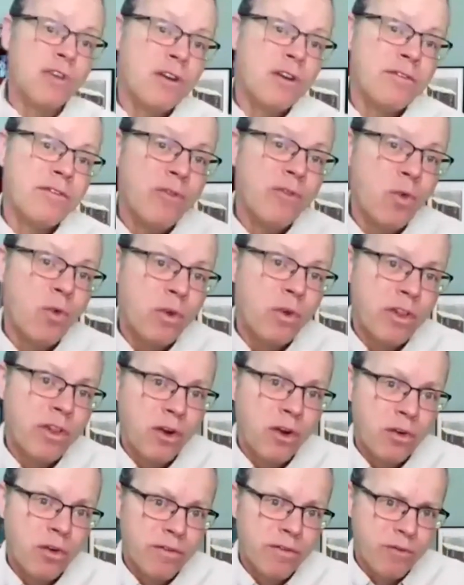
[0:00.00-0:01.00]
what their goals
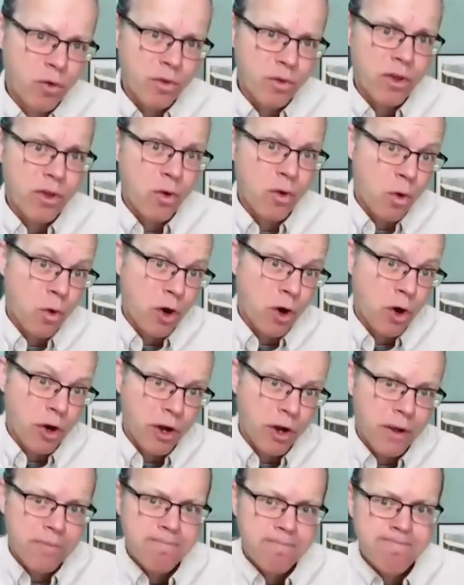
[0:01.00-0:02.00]
are for
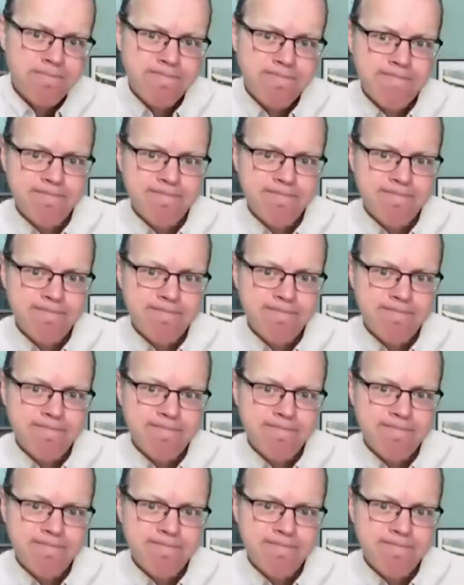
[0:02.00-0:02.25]
their work.